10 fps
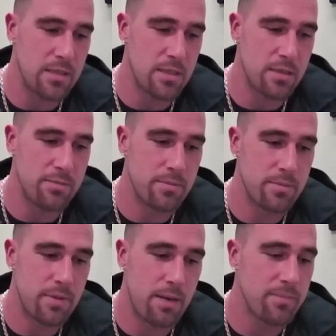And um,
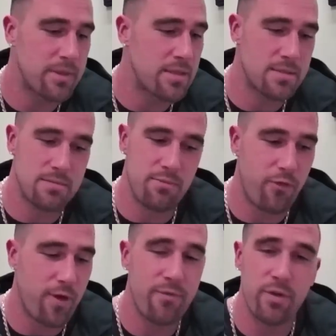I'm
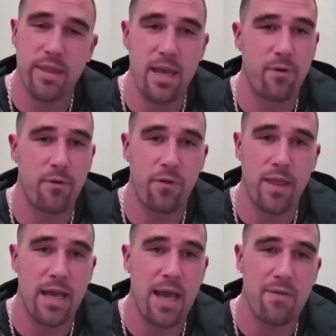forever thankful for
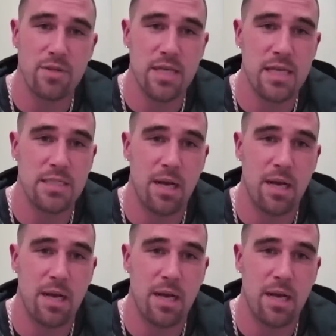that conversation.